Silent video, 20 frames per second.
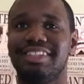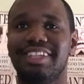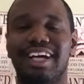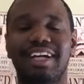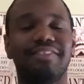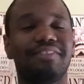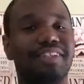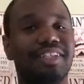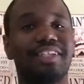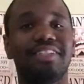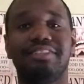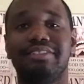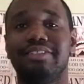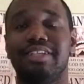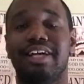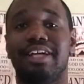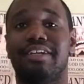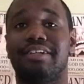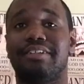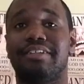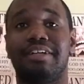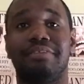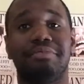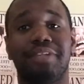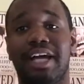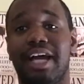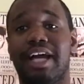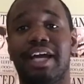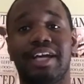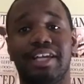I really do like her. I'm
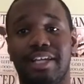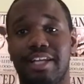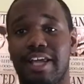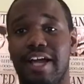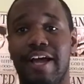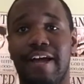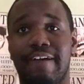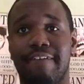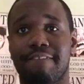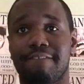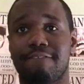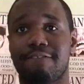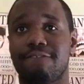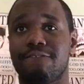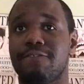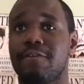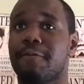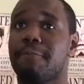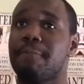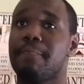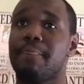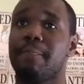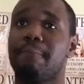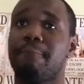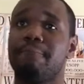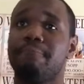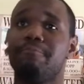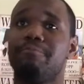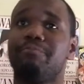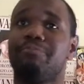not gonna lie.
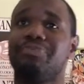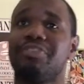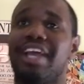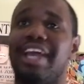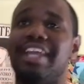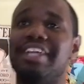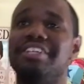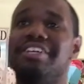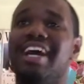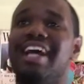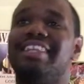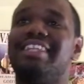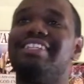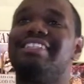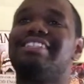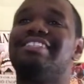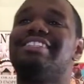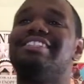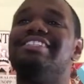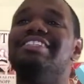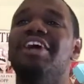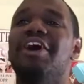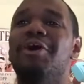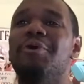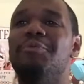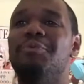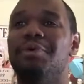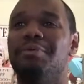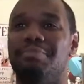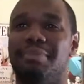And then you got the Snow
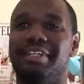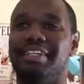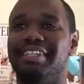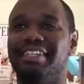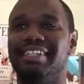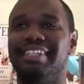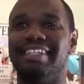Woman.